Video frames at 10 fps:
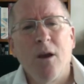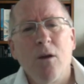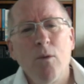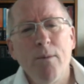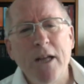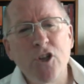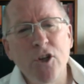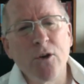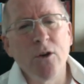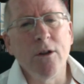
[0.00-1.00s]
We
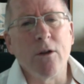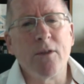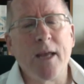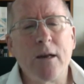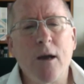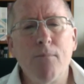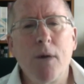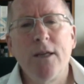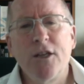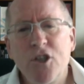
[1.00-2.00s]
mentioned earlier that
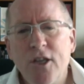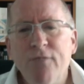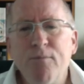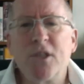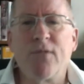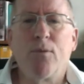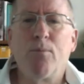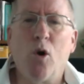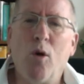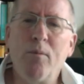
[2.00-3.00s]
among the achievements of the
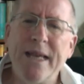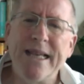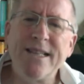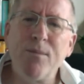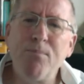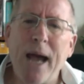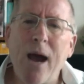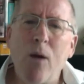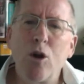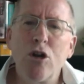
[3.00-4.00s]
poem is the
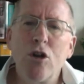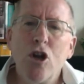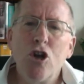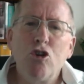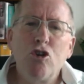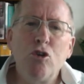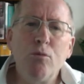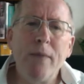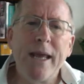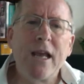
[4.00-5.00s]
power to
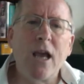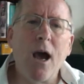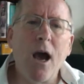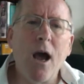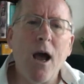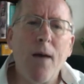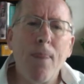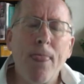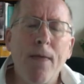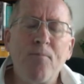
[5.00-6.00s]
make
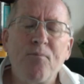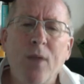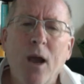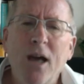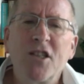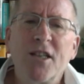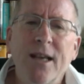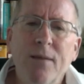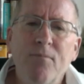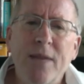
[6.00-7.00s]

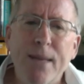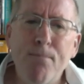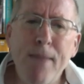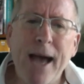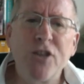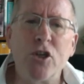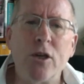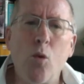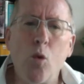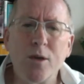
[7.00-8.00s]
us
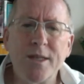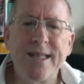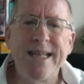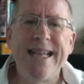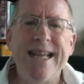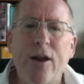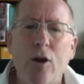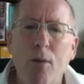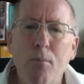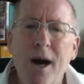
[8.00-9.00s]
imagine or see in
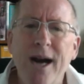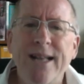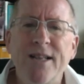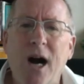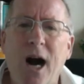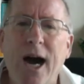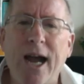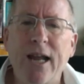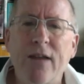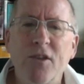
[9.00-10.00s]
our mind's
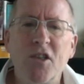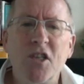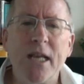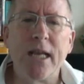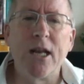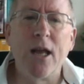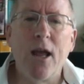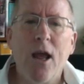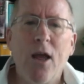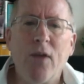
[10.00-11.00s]
eye the scene
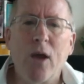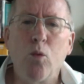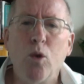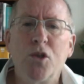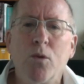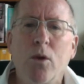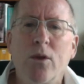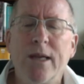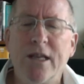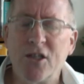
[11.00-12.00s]
that
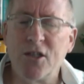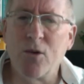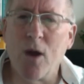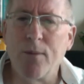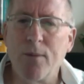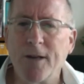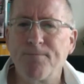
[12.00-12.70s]
Wordsworth is describing.